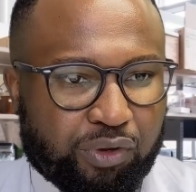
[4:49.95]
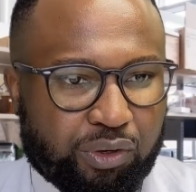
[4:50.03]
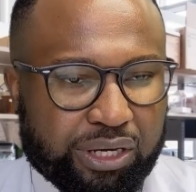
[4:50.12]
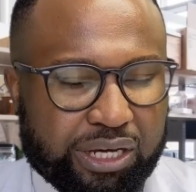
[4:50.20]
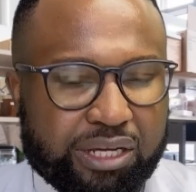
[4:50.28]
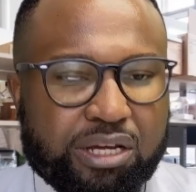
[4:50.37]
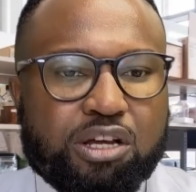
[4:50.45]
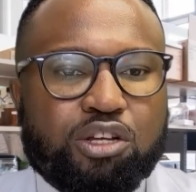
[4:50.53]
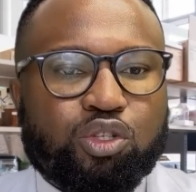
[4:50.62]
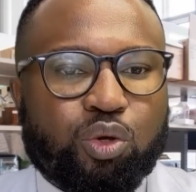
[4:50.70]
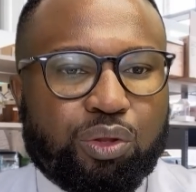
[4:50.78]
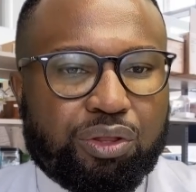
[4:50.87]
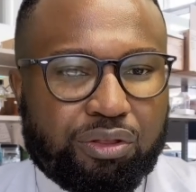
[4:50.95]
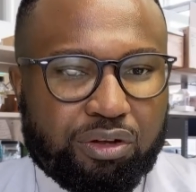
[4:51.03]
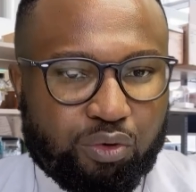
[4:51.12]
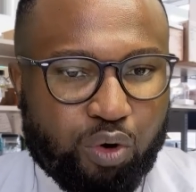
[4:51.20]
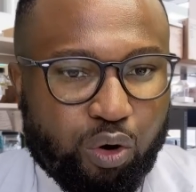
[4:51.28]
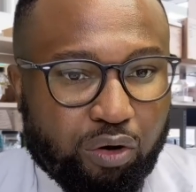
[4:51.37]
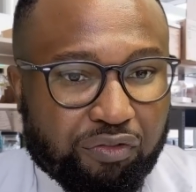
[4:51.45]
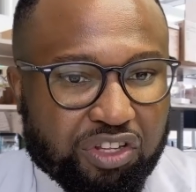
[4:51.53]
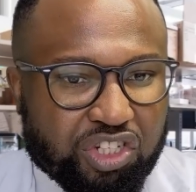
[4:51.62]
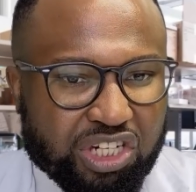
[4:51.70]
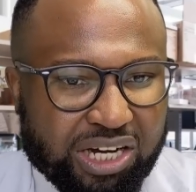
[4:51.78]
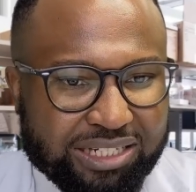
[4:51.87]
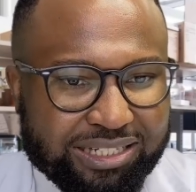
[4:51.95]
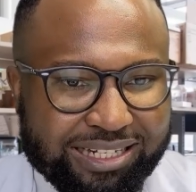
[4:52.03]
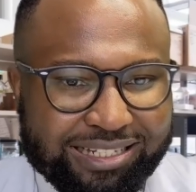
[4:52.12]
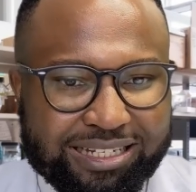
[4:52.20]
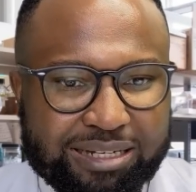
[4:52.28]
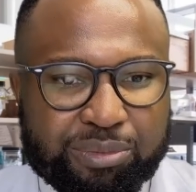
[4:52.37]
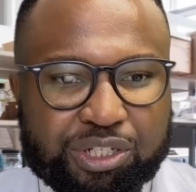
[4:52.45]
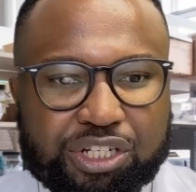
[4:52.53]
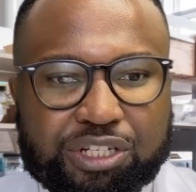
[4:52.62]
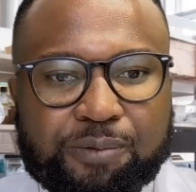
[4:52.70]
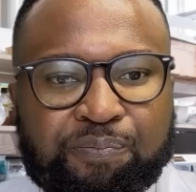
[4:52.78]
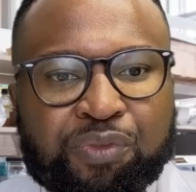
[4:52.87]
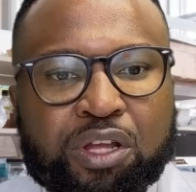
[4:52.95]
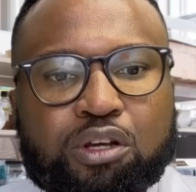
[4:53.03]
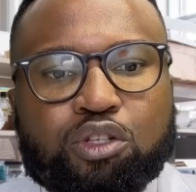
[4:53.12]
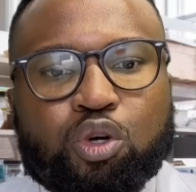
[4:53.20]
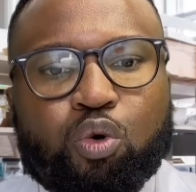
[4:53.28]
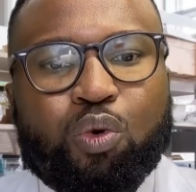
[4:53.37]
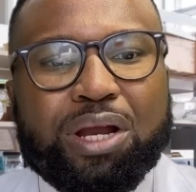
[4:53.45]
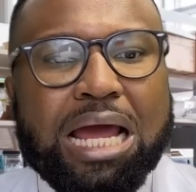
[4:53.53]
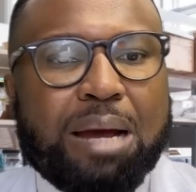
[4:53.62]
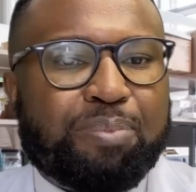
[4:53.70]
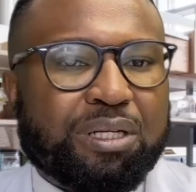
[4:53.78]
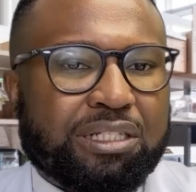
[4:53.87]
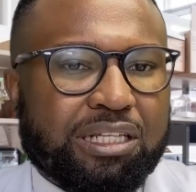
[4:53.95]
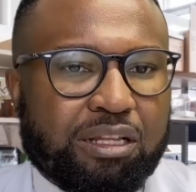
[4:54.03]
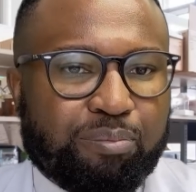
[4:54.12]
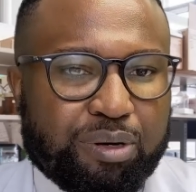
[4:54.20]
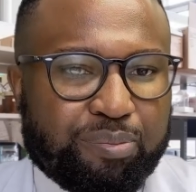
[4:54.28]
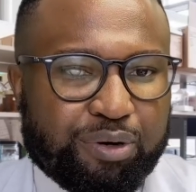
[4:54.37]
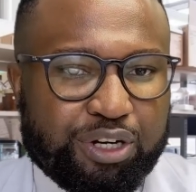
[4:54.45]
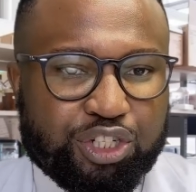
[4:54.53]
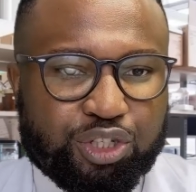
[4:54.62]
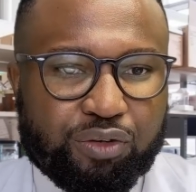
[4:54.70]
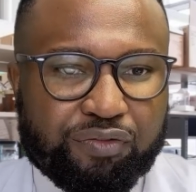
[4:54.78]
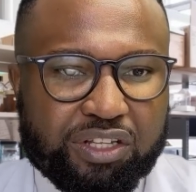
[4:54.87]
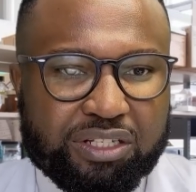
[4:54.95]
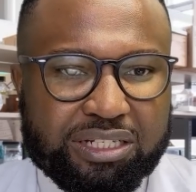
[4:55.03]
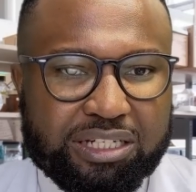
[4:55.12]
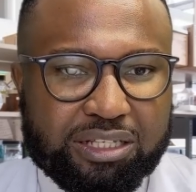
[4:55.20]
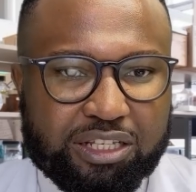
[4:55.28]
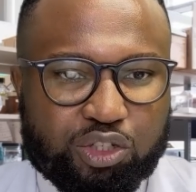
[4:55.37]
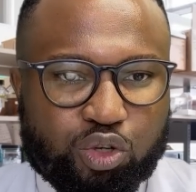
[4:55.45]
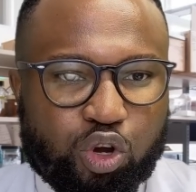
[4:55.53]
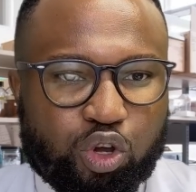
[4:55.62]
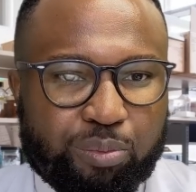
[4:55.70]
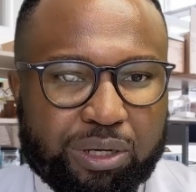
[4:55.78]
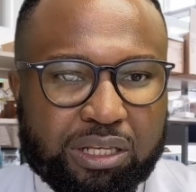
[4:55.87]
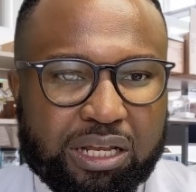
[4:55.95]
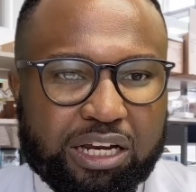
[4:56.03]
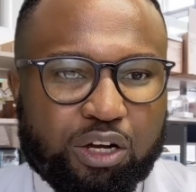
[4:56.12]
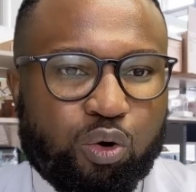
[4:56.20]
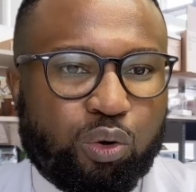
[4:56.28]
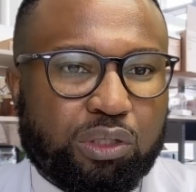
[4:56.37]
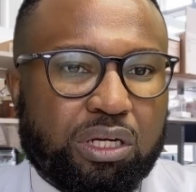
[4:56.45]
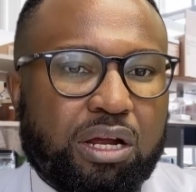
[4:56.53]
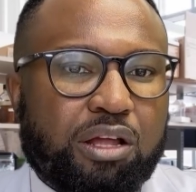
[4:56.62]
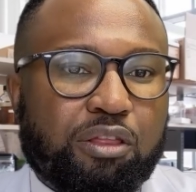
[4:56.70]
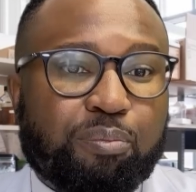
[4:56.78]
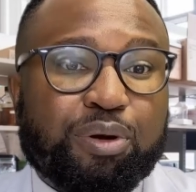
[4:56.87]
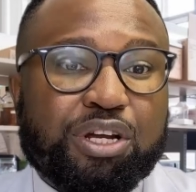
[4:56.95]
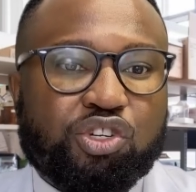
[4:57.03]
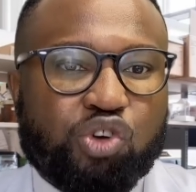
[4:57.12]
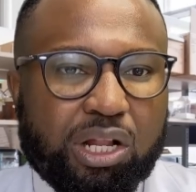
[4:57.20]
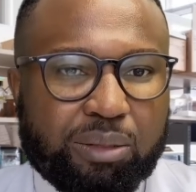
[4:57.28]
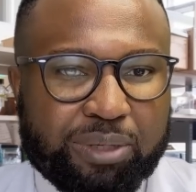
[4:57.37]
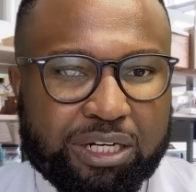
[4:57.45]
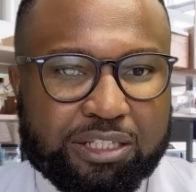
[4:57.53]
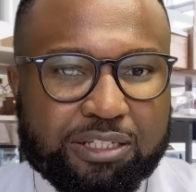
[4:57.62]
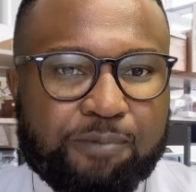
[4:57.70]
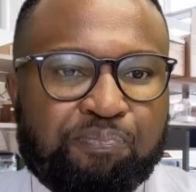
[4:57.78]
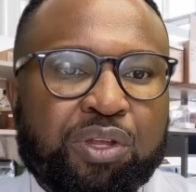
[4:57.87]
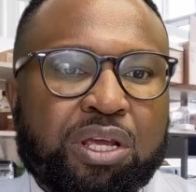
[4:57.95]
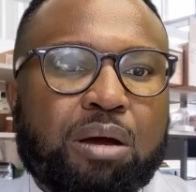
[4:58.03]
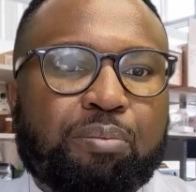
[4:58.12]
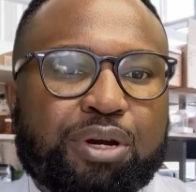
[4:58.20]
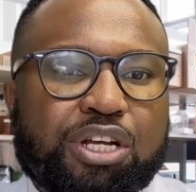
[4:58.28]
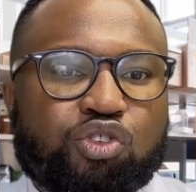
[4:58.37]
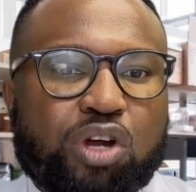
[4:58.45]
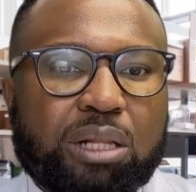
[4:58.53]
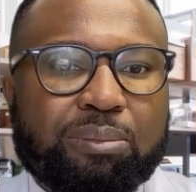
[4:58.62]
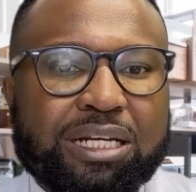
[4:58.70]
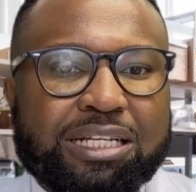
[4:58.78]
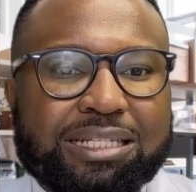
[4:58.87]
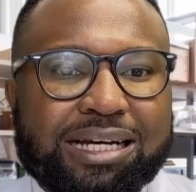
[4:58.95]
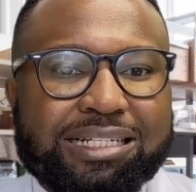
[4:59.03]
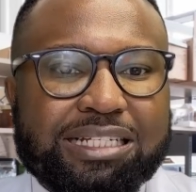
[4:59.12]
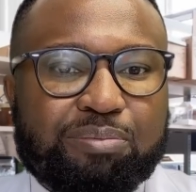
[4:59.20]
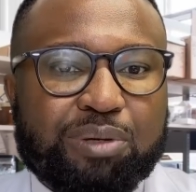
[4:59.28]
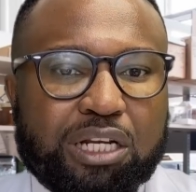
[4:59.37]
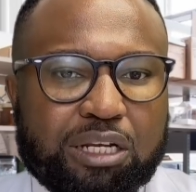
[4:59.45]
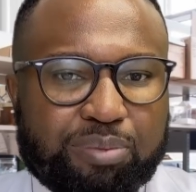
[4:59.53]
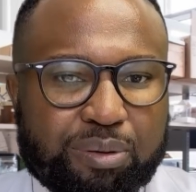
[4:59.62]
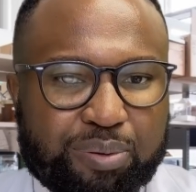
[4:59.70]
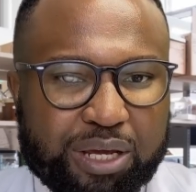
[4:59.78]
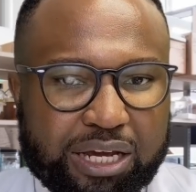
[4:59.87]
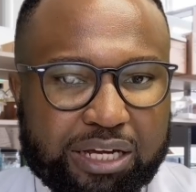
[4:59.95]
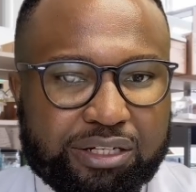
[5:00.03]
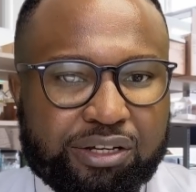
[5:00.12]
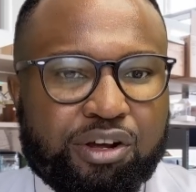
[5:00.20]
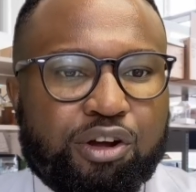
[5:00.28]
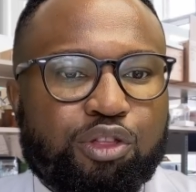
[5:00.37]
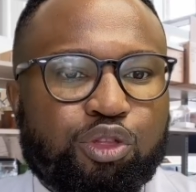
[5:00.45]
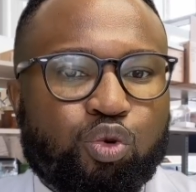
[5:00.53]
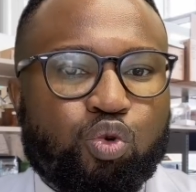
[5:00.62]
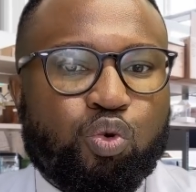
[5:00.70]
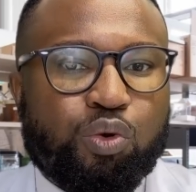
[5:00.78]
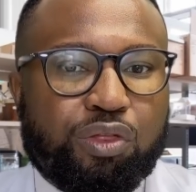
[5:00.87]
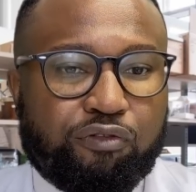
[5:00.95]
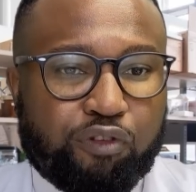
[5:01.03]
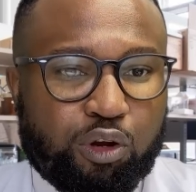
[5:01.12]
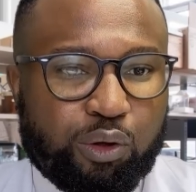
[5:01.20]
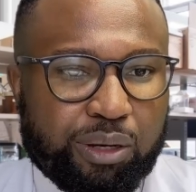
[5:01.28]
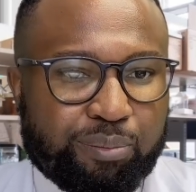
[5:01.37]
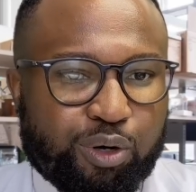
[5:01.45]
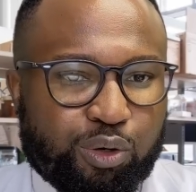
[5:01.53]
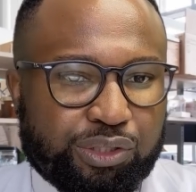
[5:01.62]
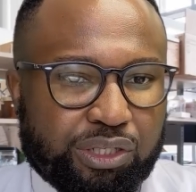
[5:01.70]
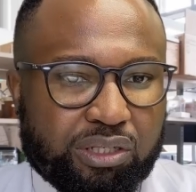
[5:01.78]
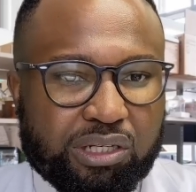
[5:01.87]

Okay, so the role of the judge is limited. So what happens in the preparation of this document that I called the pretrial minutes? Pretrial minutes are typically prepared through the following process.